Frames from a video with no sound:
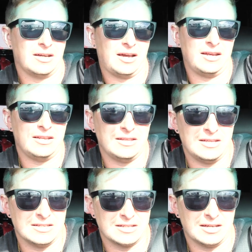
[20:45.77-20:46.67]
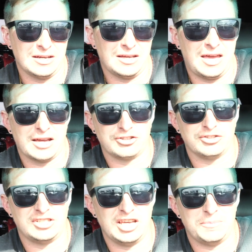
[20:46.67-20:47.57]
hiding these
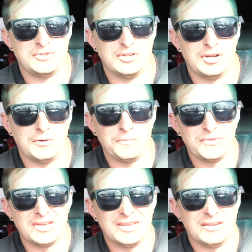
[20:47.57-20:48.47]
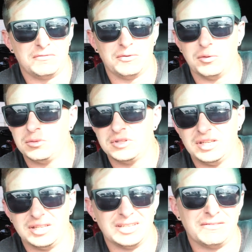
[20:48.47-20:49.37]
extra tips, you know?
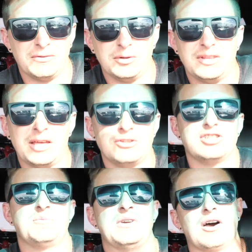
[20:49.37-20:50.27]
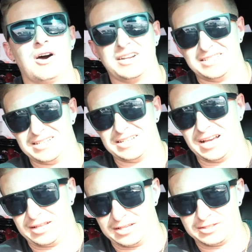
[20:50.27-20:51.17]
If only they'd just be honest and
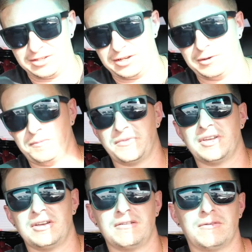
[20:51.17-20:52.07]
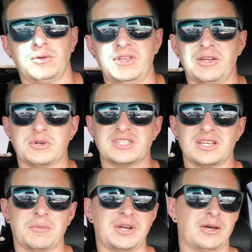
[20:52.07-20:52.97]
tell us, you know? If only there was
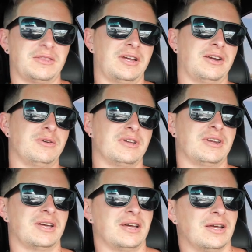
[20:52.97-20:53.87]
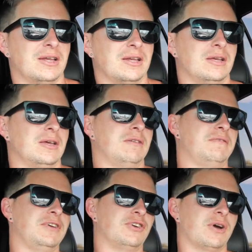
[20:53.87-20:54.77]
someone out there who could
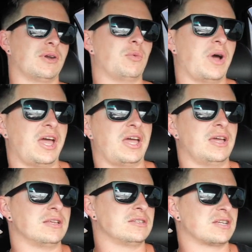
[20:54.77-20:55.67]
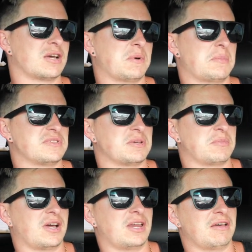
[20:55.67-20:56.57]
figure out a way to come up with some
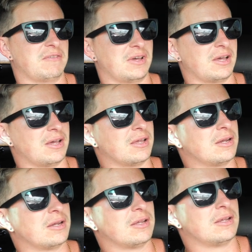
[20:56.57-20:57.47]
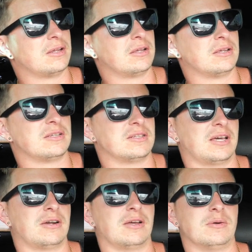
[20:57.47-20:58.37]
kind of
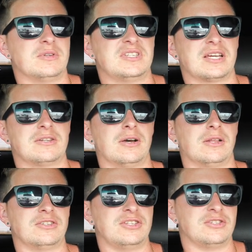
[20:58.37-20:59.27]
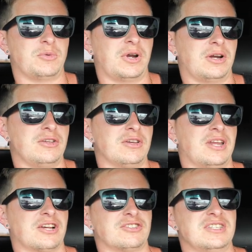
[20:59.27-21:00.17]
I don't know, technology to where you can
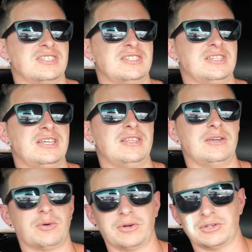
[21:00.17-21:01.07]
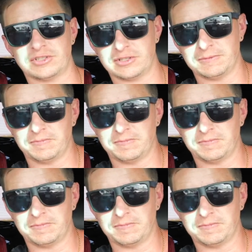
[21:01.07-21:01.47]
actually see the orders.